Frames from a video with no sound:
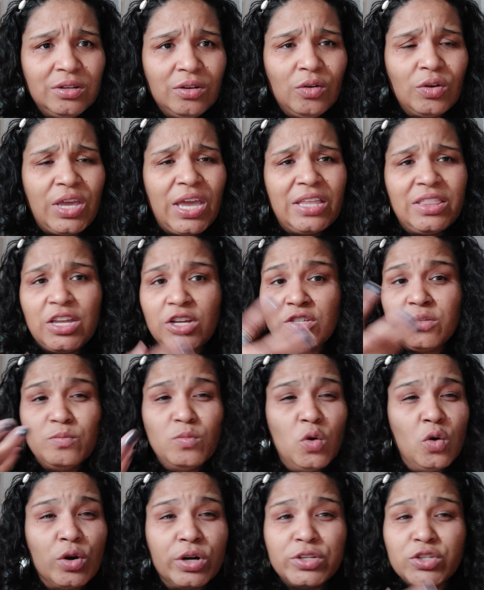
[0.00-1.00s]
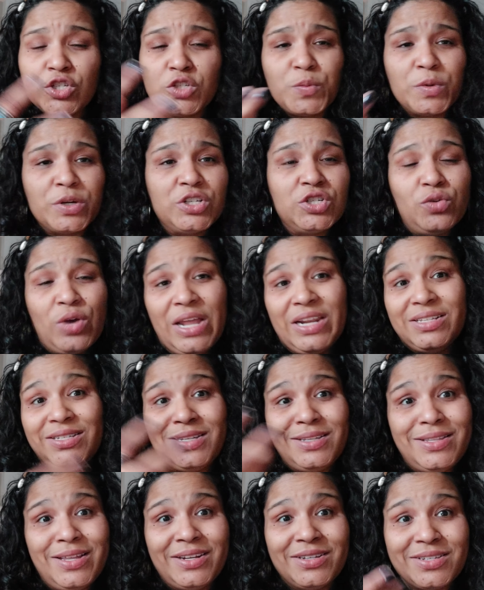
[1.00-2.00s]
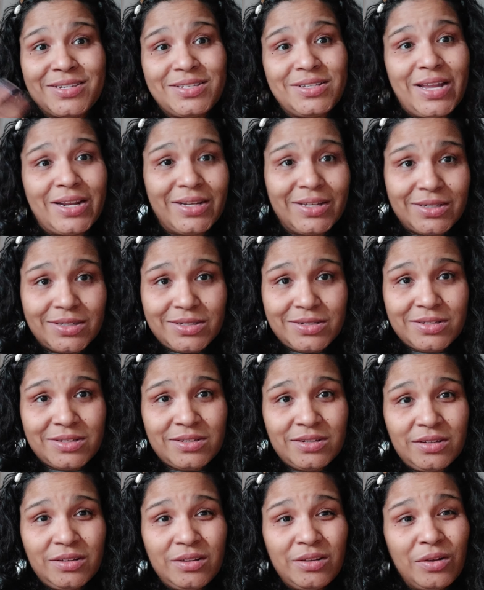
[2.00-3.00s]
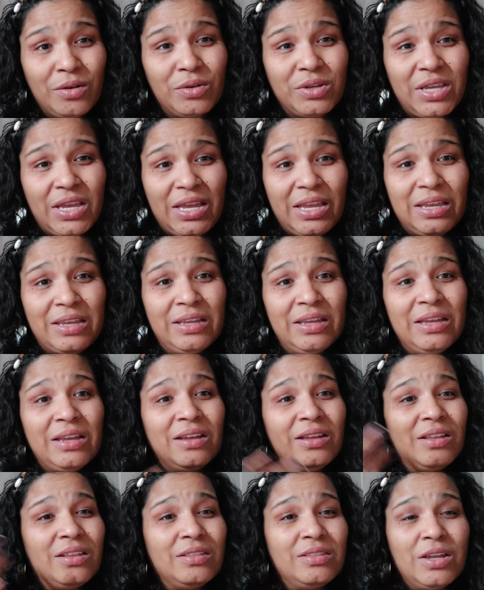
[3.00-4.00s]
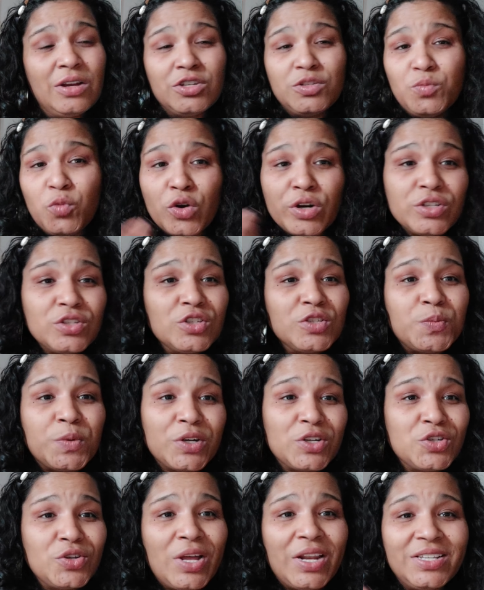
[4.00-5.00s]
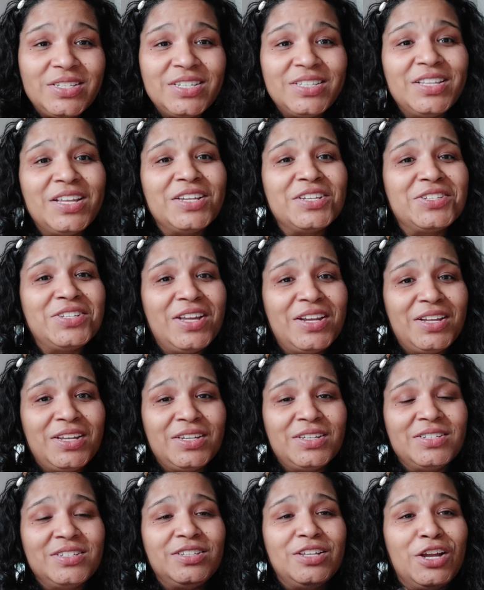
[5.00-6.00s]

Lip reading: Okay, there's more to spirituality than aesthetics. Okay. There's more to spirituality than aesthetics.